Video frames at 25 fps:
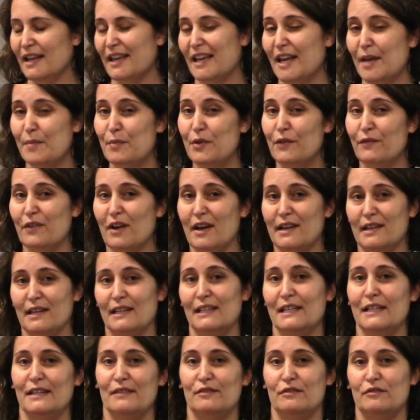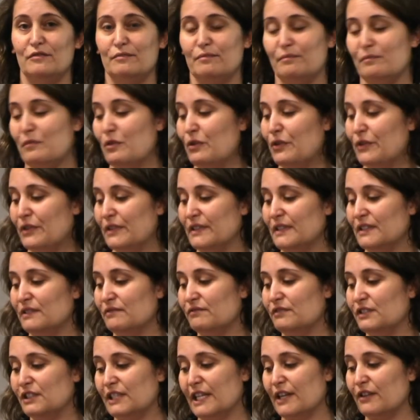and provided little more than
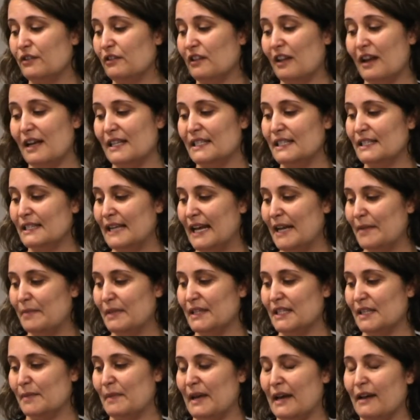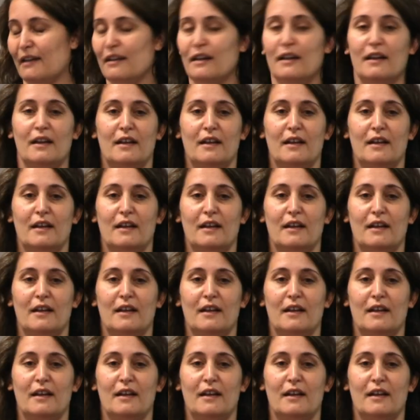generalised statements about